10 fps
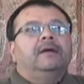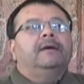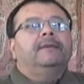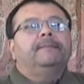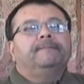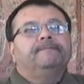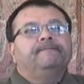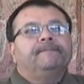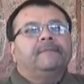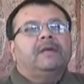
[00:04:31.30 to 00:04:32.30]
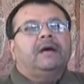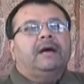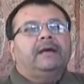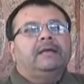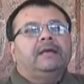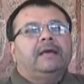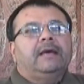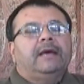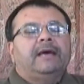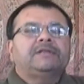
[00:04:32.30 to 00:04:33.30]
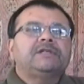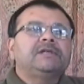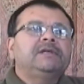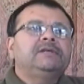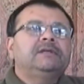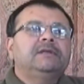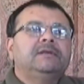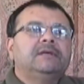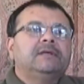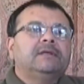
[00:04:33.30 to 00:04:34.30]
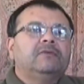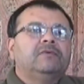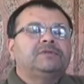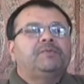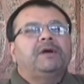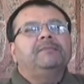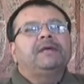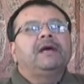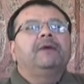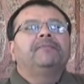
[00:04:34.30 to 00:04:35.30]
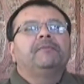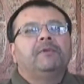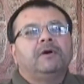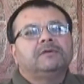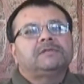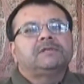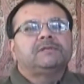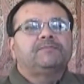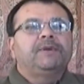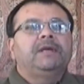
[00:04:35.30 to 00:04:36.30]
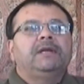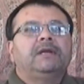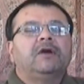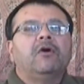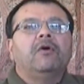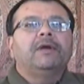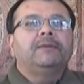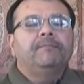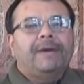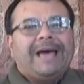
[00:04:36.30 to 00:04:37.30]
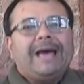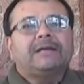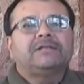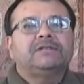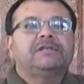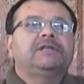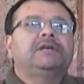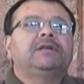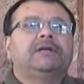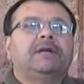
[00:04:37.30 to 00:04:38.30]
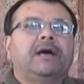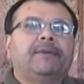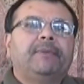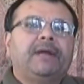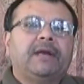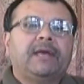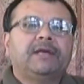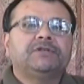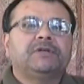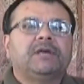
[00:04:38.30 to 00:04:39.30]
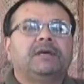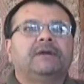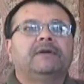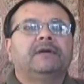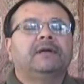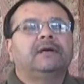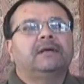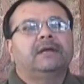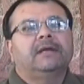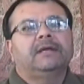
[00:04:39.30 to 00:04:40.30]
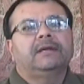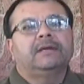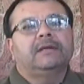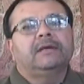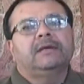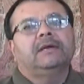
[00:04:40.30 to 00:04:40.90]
um, actually, what's probably helped the most is being going back to seeing a diabetic educator, and and